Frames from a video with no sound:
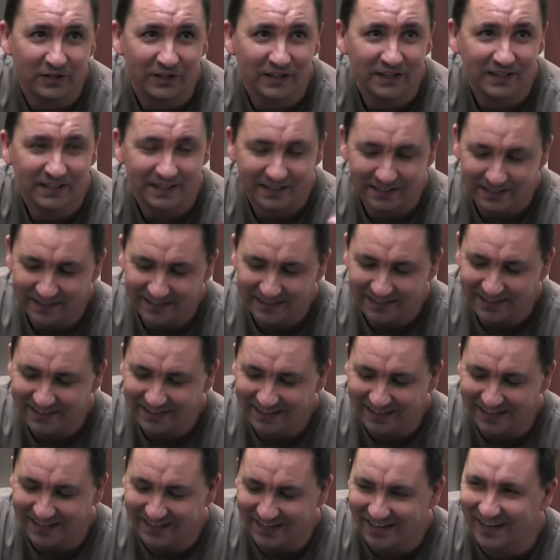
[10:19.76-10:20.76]
out their
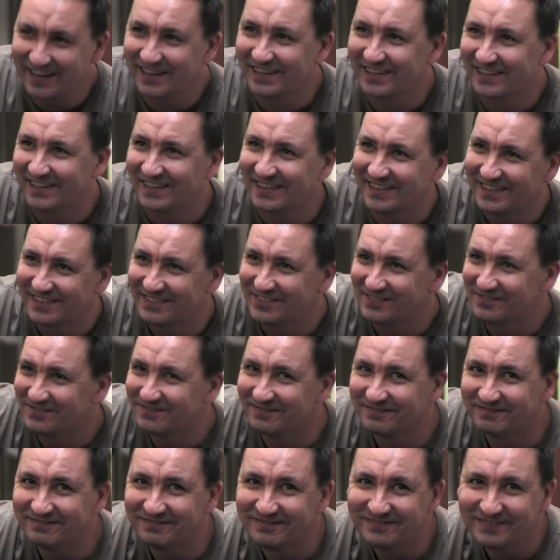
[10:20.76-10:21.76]
likes and
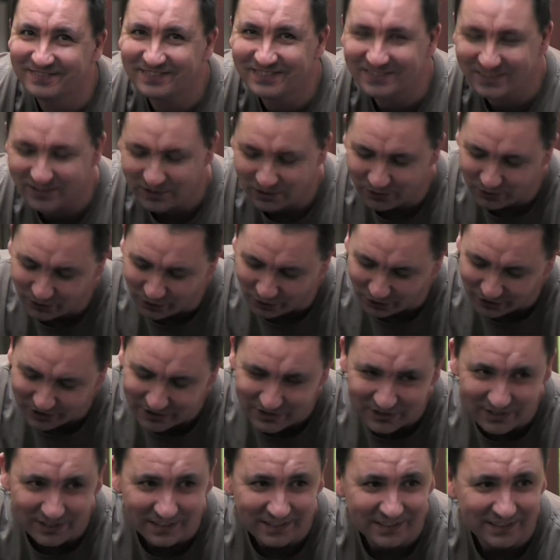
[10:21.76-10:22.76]
dislikes and what
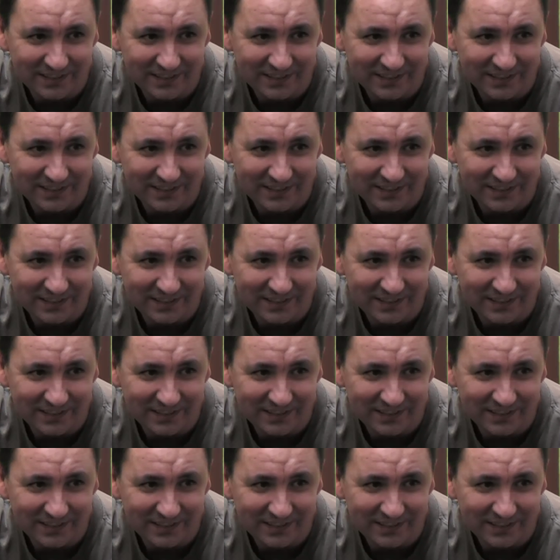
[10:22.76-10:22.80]
type of